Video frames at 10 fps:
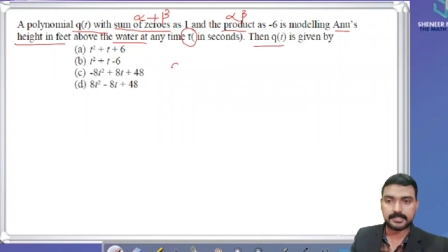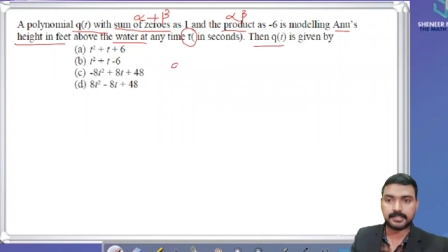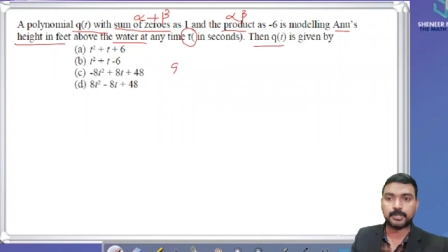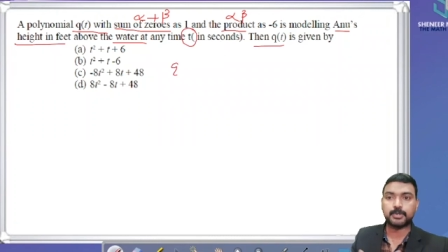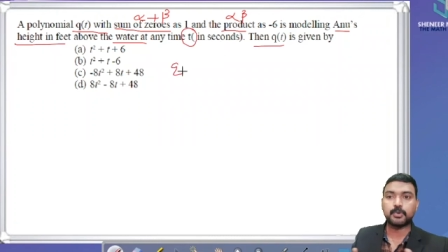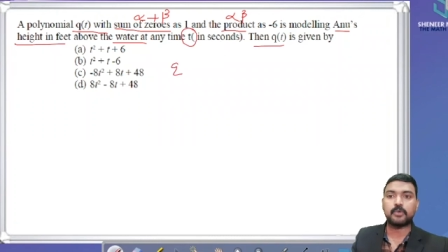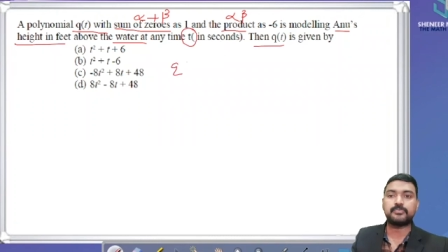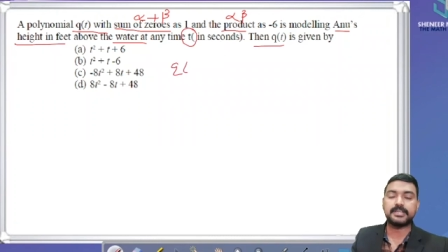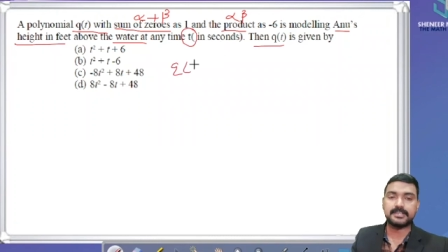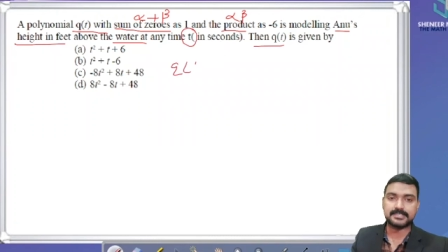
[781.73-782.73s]
Then q
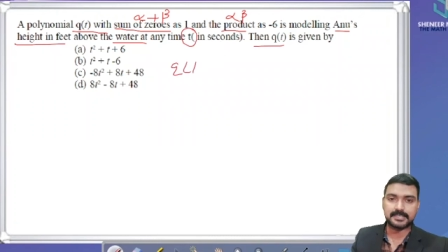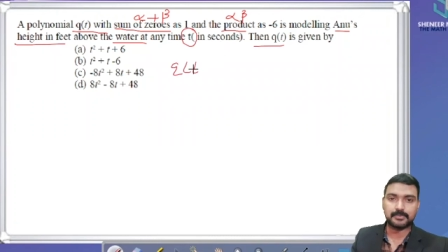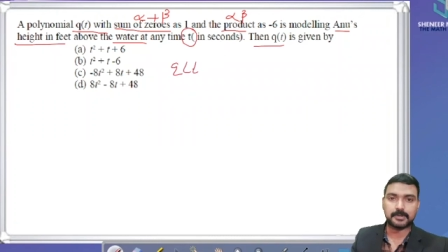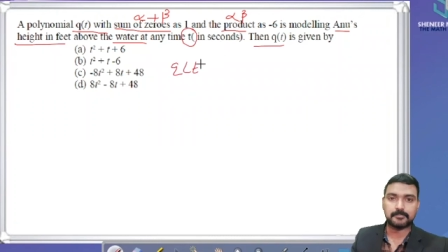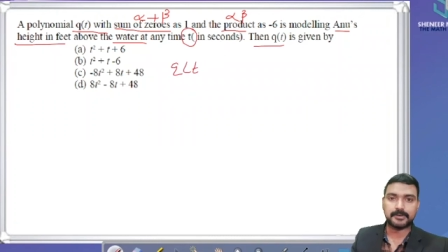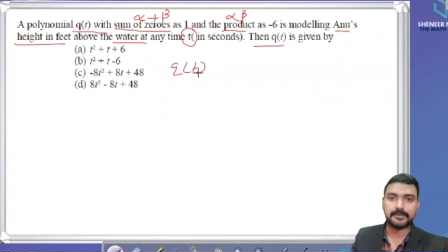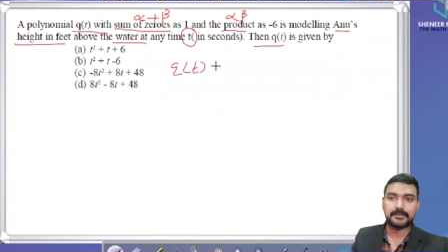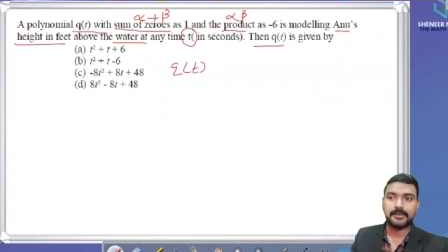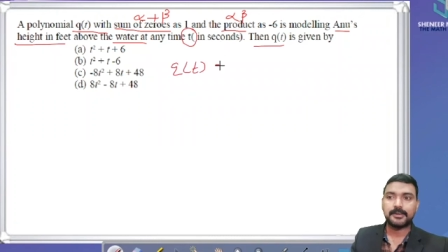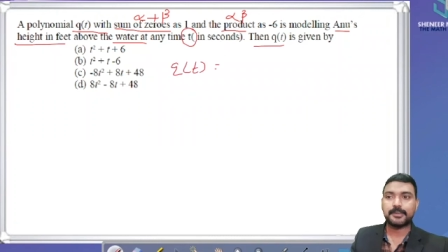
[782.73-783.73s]
of t is given by.
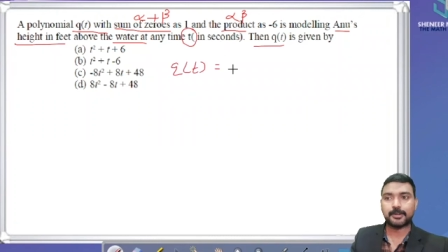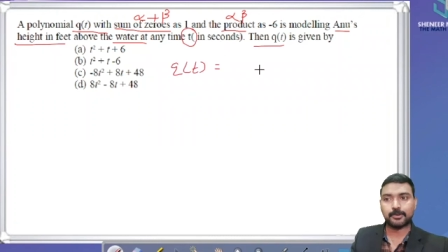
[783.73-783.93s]
Here